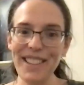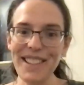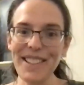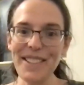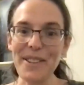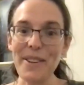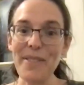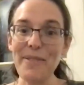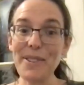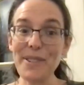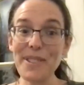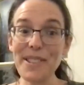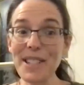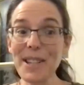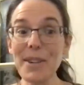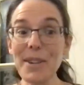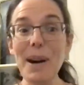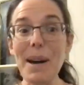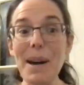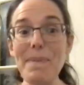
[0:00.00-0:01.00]
So if you're
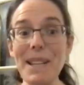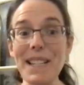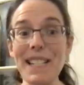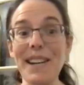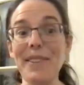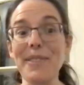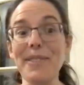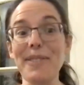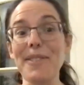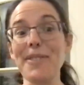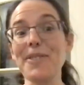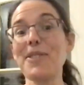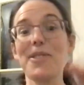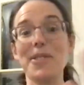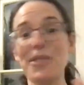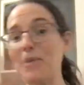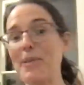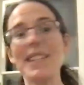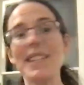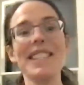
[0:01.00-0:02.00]
still wiping down
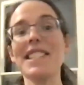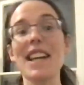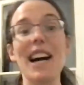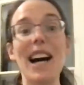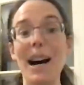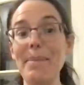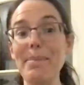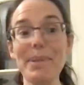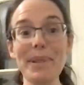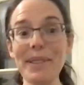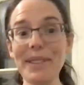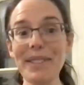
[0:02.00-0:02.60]
groceries, you can stop.